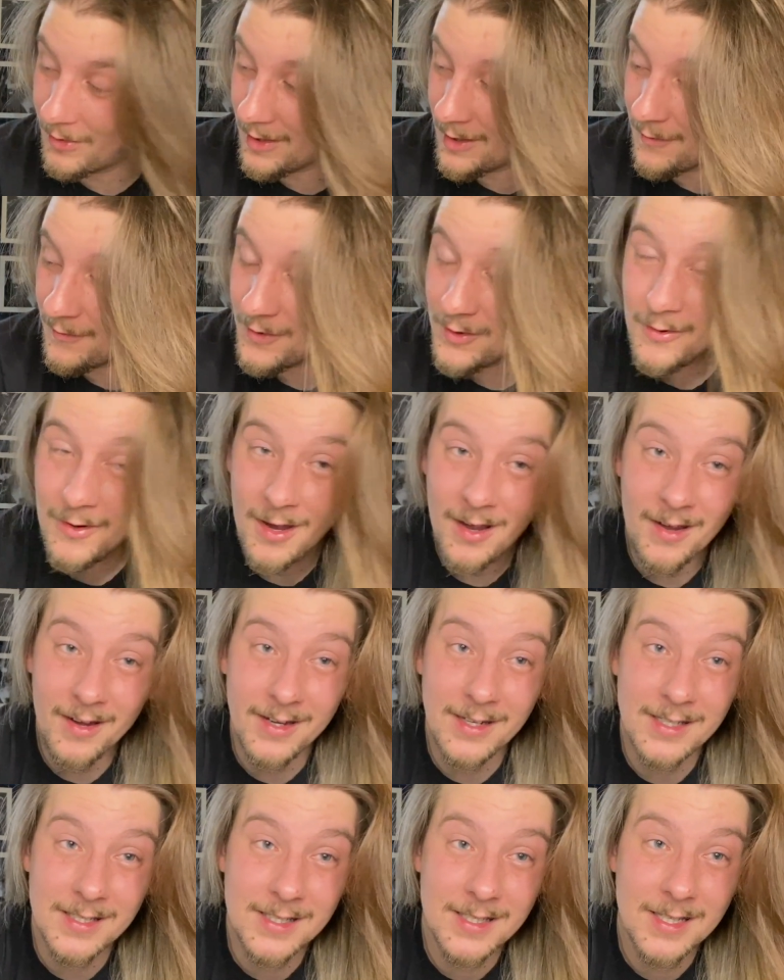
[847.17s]
If you
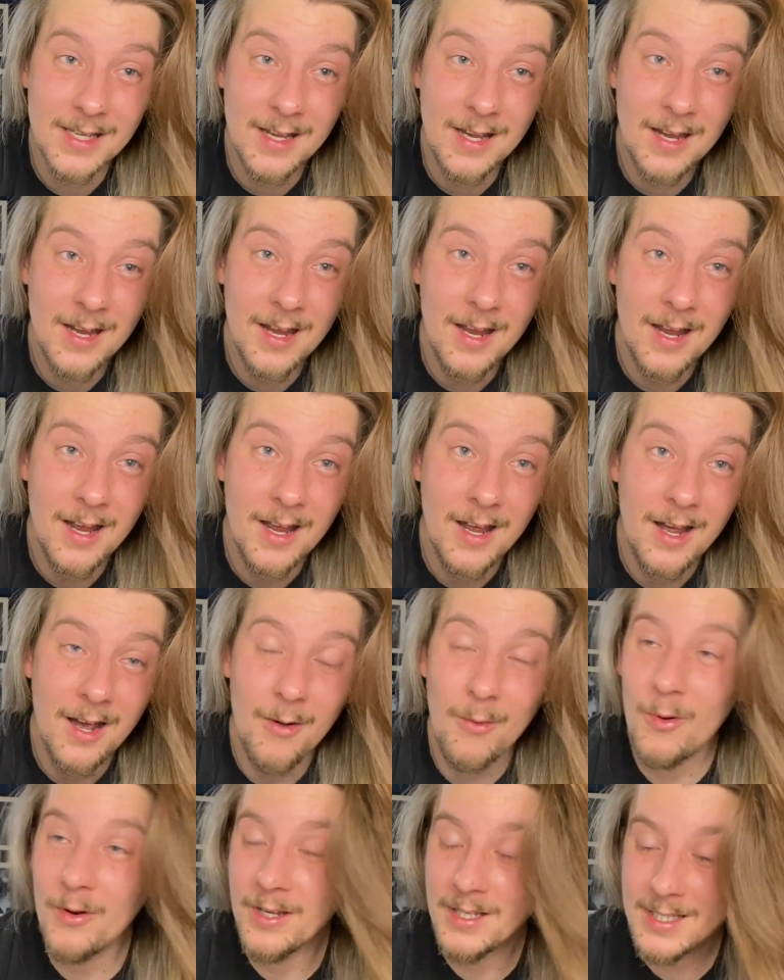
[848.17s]
guys
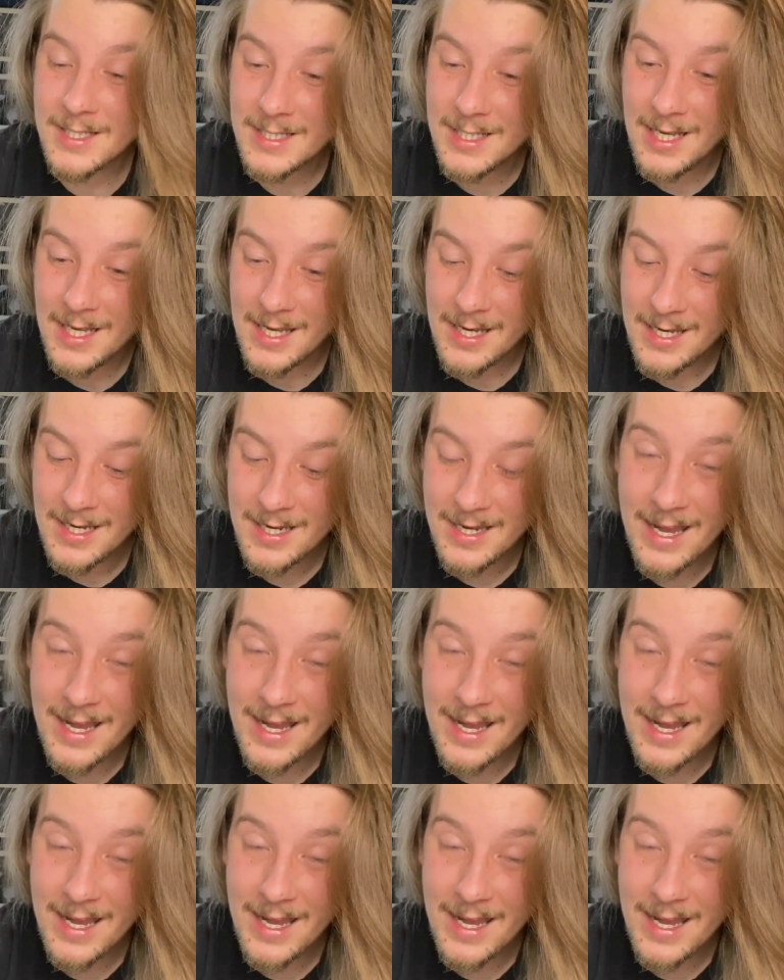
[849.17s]
want to see